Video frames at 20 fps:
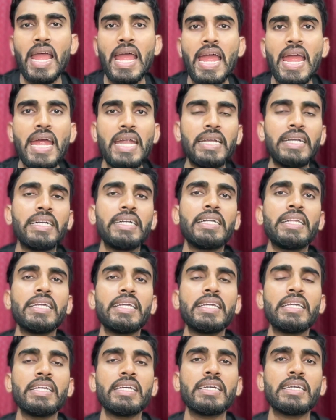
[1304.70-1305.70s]

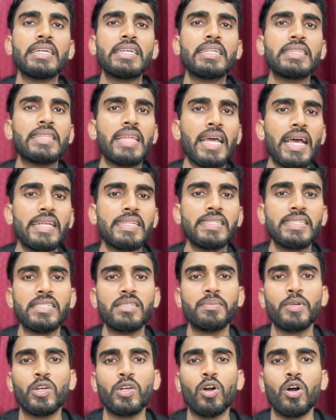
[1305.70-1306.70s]
Antithesis
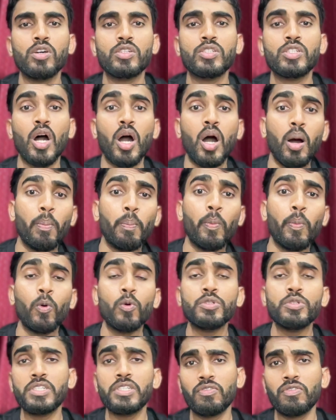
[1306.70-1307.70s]
because
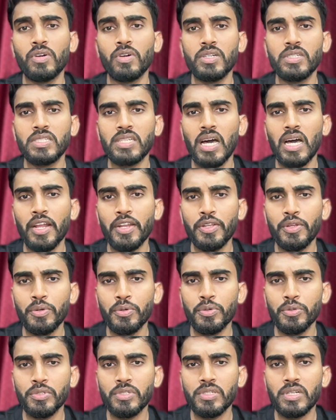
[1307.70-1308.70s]
opposite words are
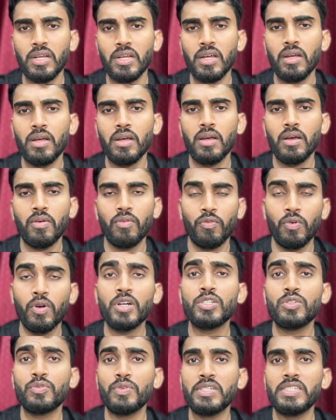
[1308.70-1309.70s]
used.
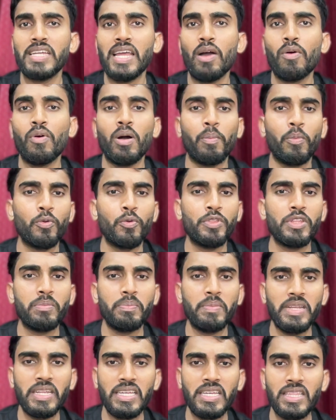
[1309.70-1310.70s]
Words which have opposite
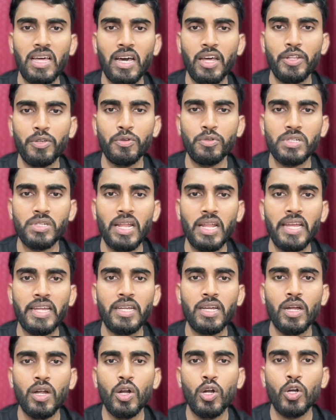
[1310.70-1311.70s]
meanings are used like
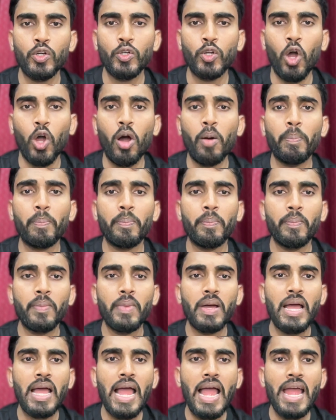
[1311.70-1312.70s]
top
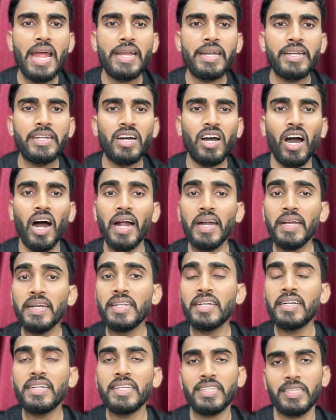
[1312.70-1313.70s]
and
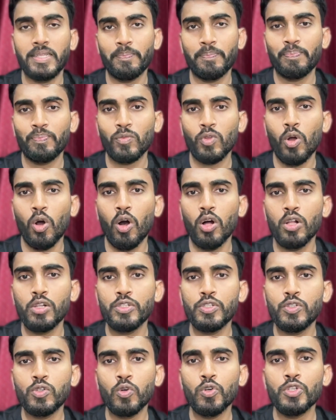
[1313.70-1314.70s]
underneath.
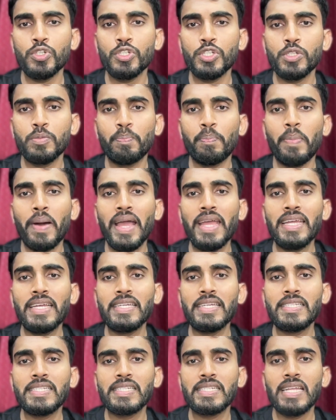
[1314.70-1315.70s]
Also
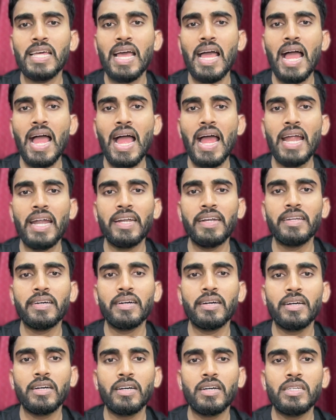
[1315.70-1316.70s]
spikes and
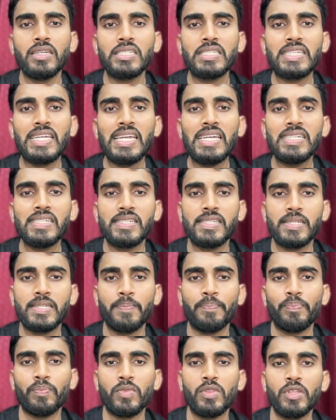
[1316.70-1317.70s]
scales.
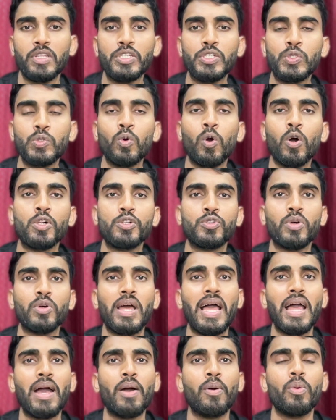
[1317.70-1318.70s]
These two also
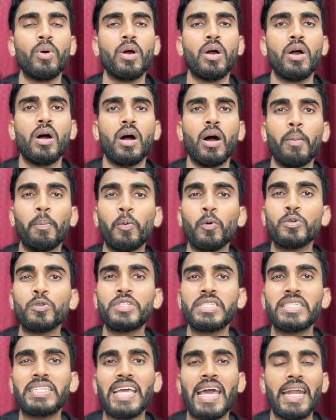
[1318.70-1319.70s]
have
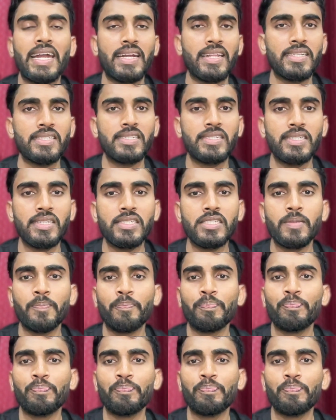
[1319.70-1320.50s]
opposite characteristics.